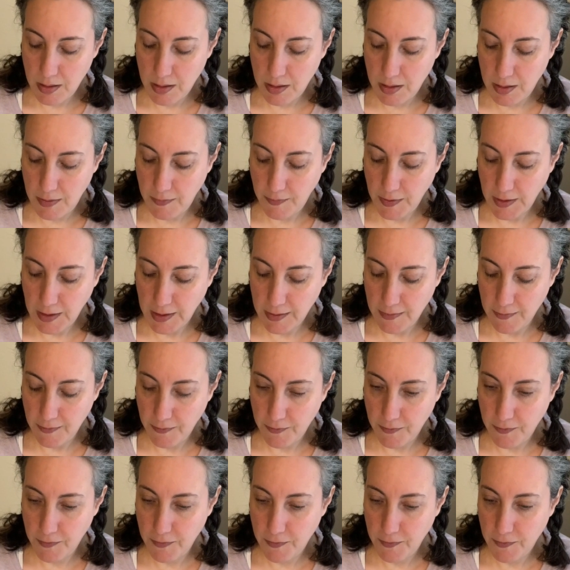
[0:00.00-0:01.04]
if I can
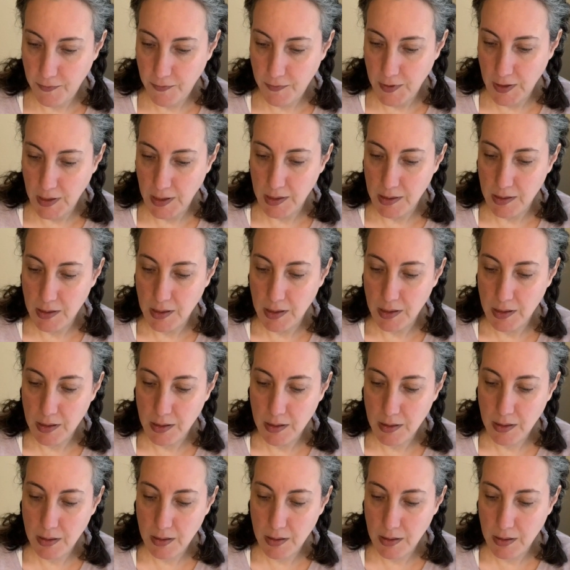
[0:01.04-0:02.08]
find it,
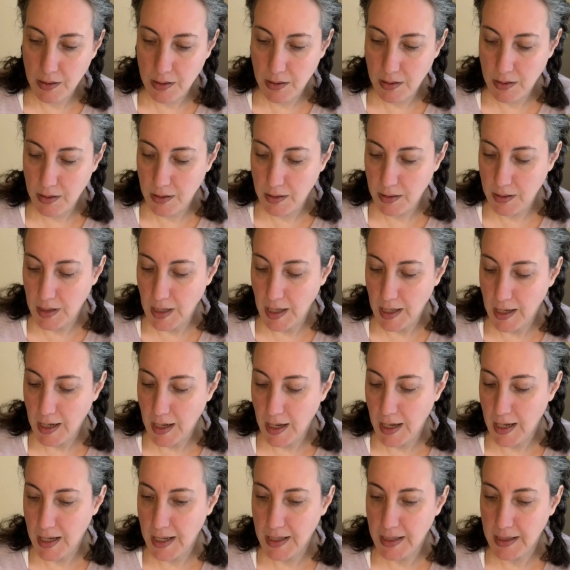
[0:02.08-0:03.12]
that
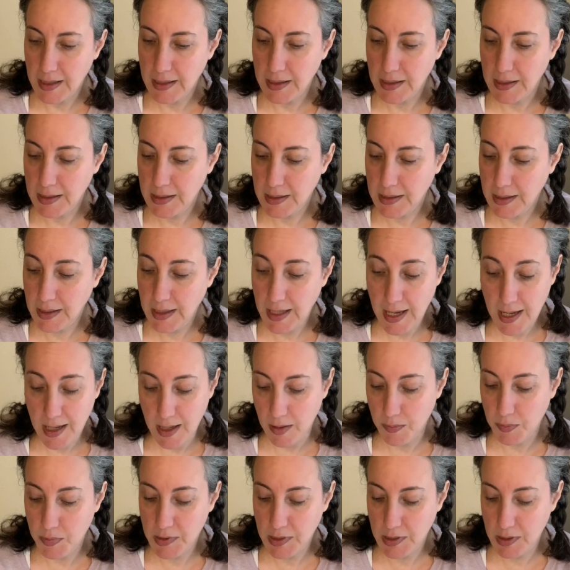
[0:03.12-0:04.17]
I
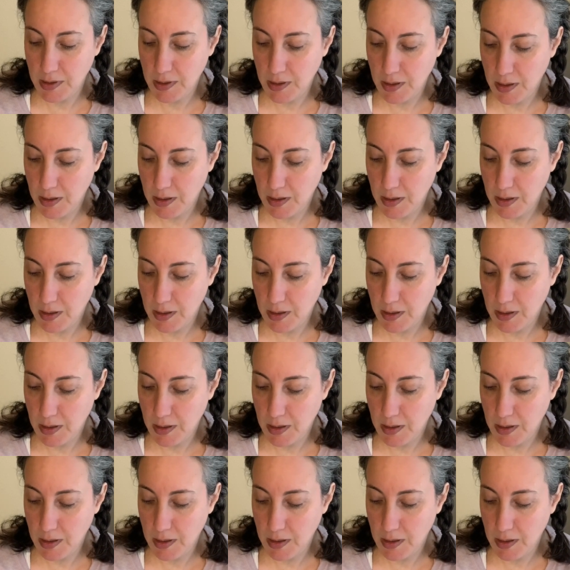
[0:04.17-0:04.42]
kept